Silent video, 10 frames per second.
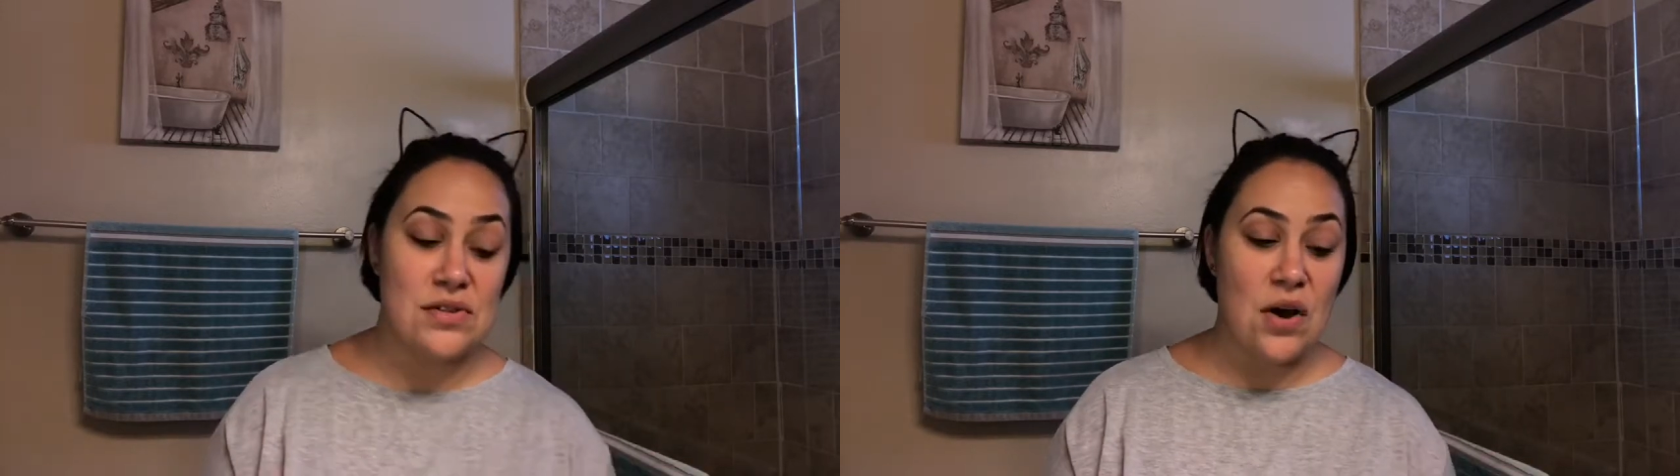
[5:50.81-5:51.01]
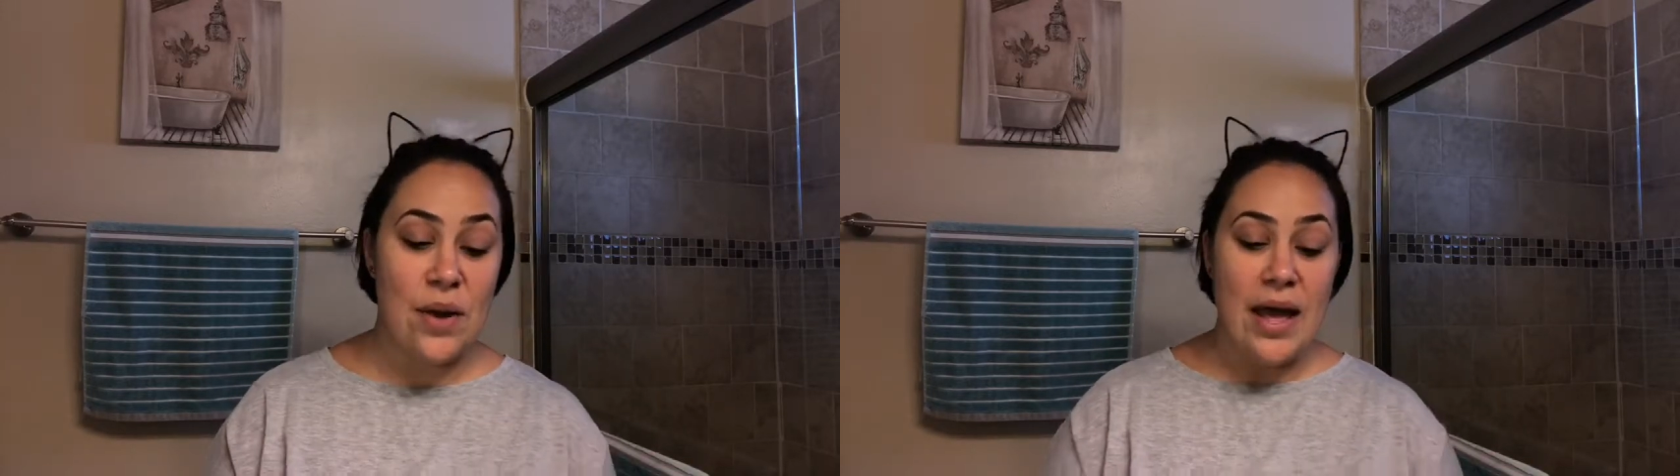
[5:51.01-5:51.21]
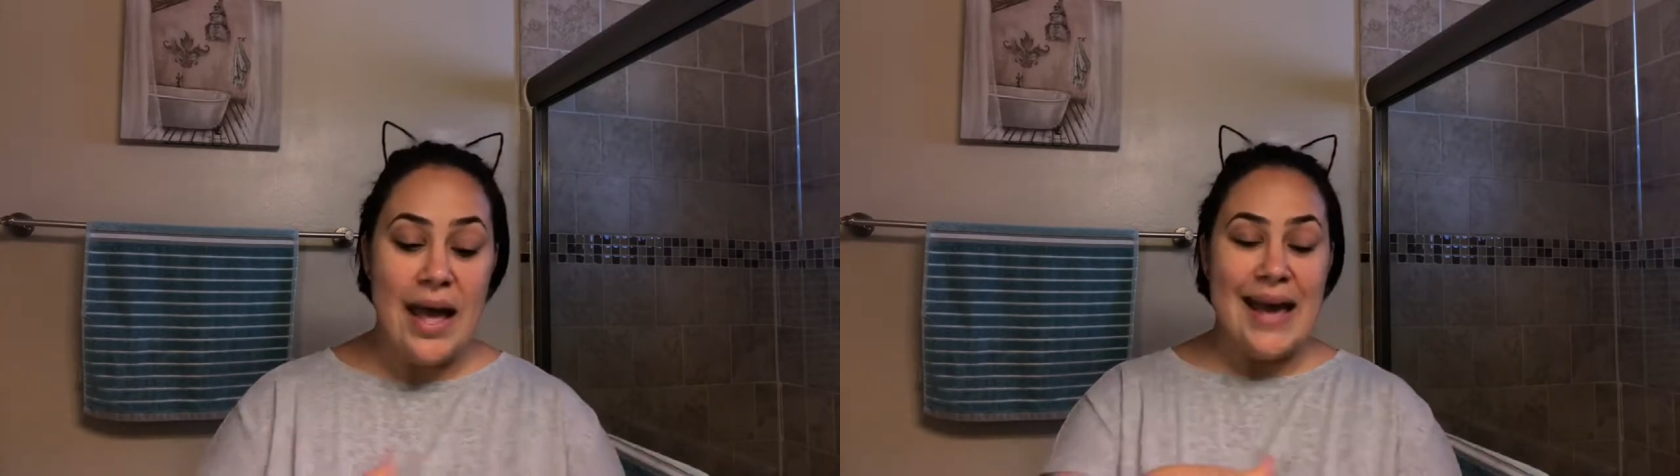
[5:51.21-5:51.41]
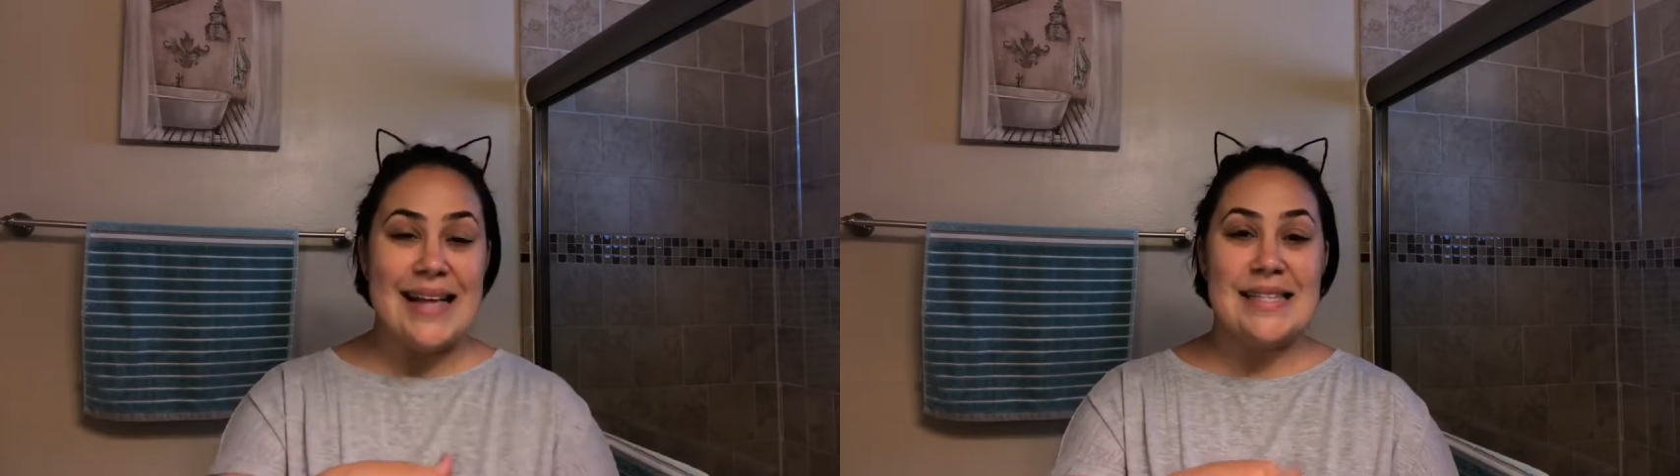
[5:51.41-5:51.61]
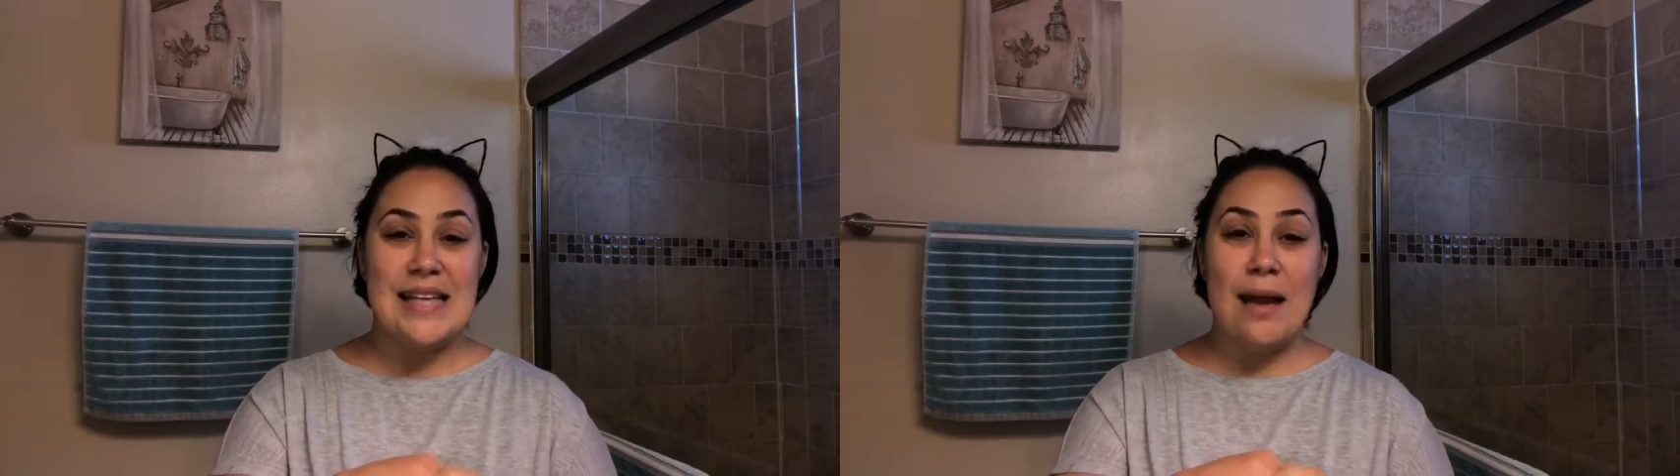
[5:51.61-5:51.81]
So
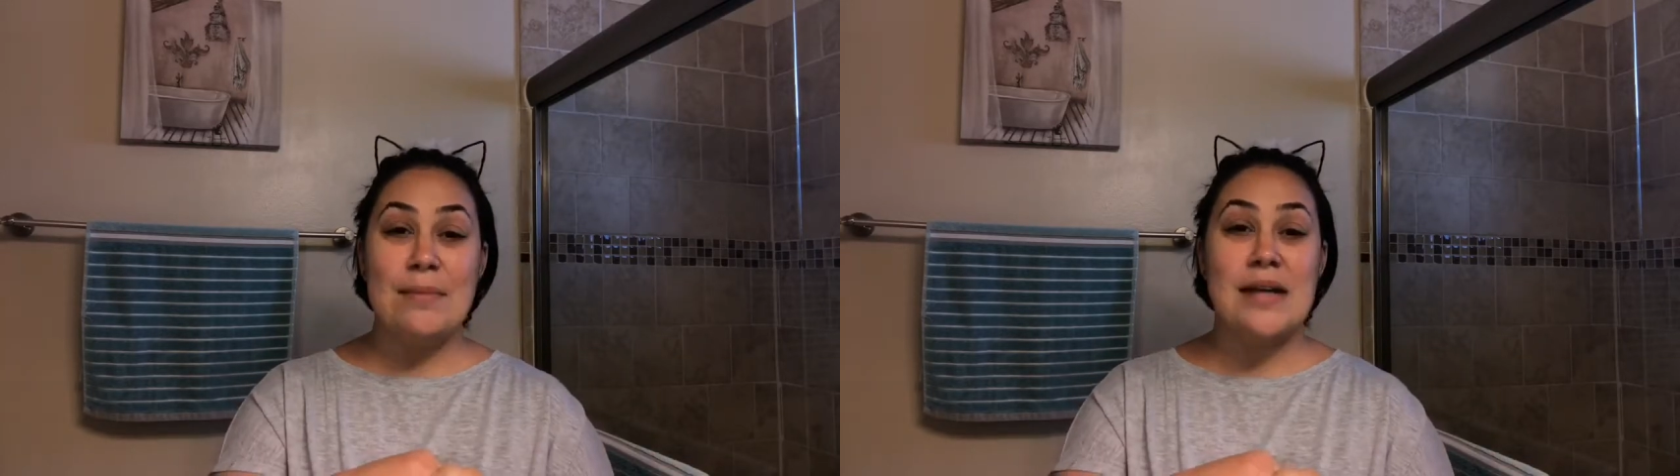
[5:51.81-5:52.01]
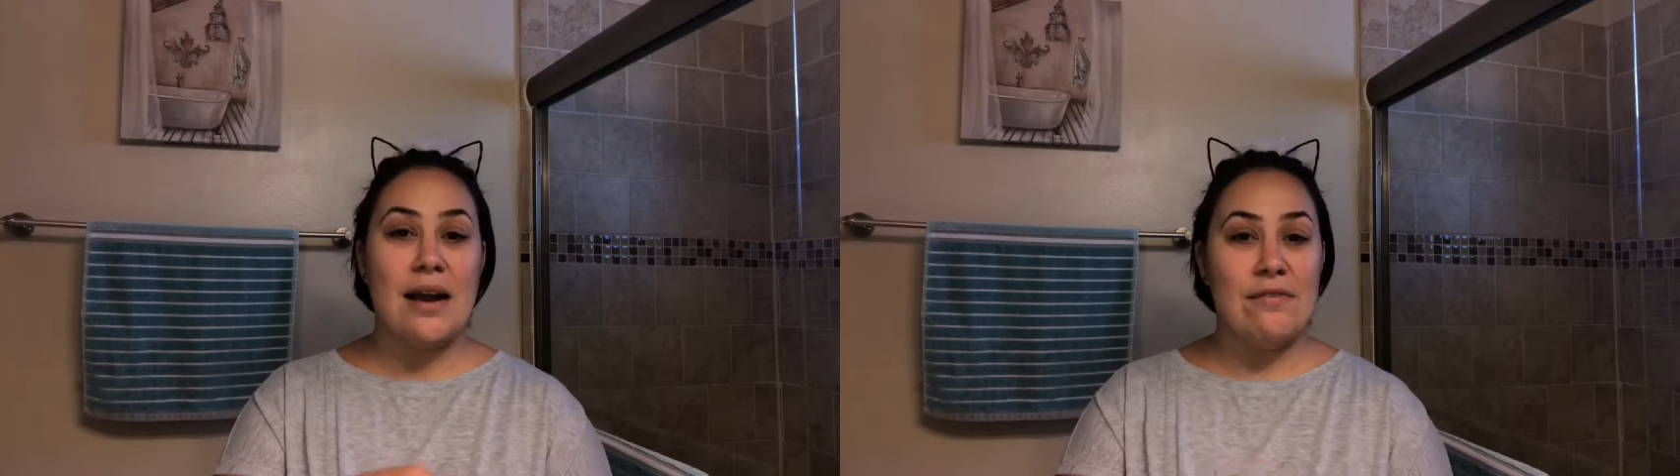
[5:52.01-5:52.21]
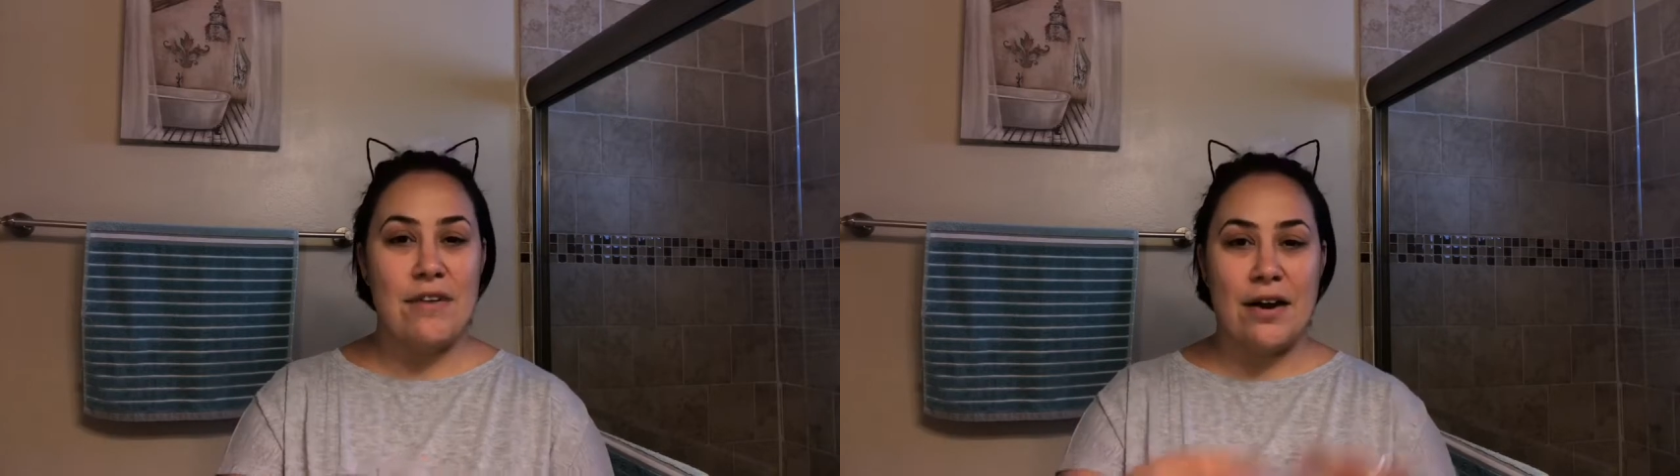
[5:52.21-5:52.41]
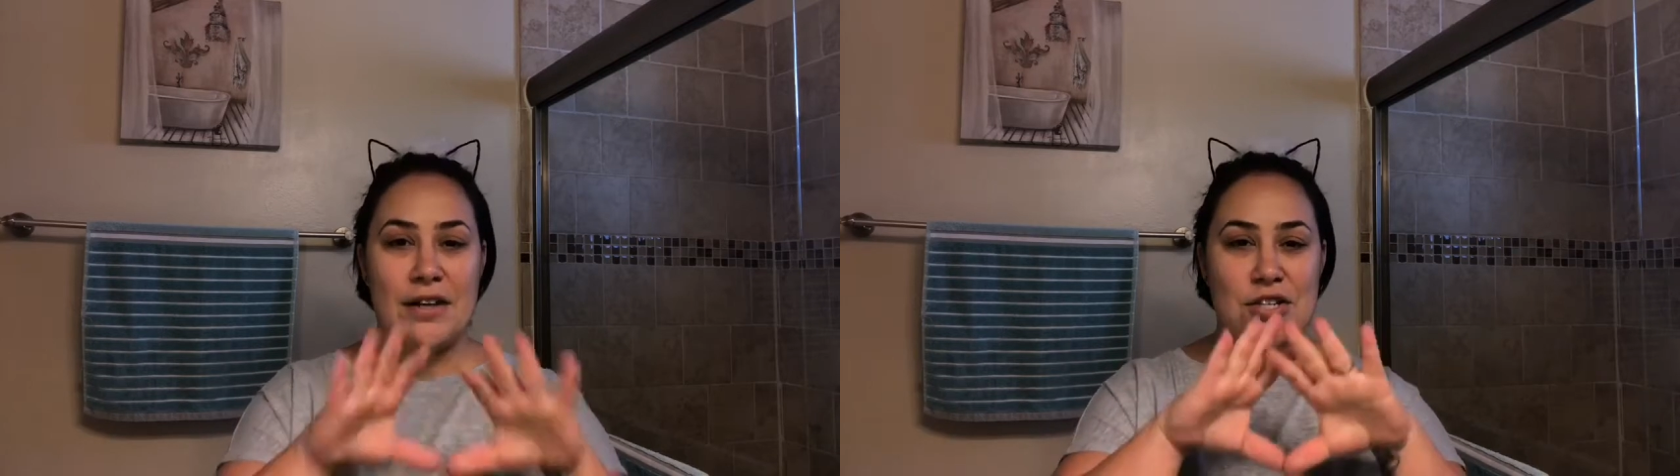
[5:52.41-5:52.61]
it seems like a very